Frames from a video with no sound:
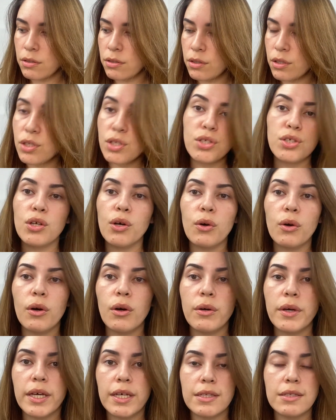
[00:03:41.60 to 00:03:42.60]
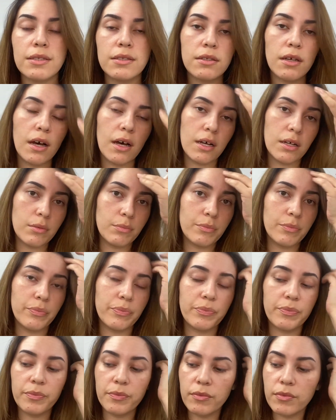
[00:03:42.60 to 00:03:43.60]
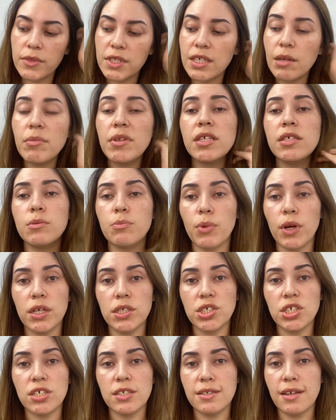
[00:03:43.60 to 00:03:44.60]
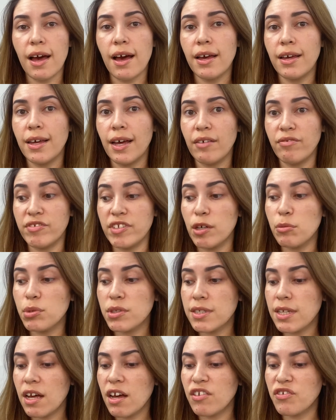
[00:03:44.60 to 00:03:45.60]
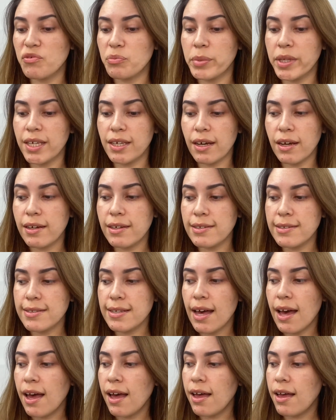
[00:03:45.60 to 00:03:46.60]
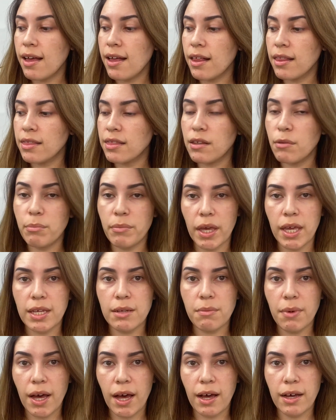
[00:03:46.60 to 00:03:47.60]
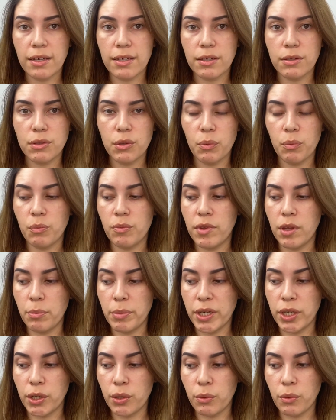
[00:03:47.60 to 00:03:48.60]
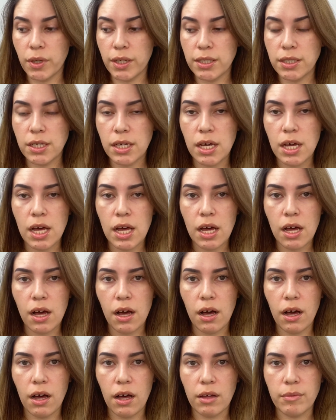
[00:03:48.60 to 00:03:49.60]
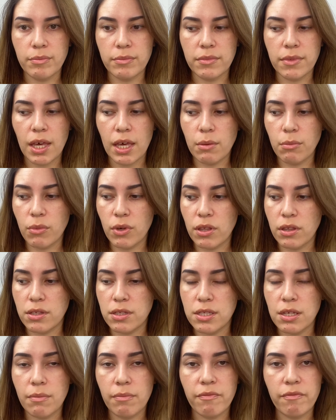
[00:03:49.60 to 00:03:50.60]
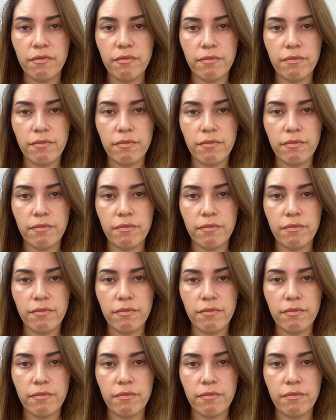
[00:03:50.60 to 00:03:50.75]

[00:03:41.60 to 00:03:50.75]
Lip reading: So, okay, some of these brushes I have doubles of because the main pack, the bigger one, came with some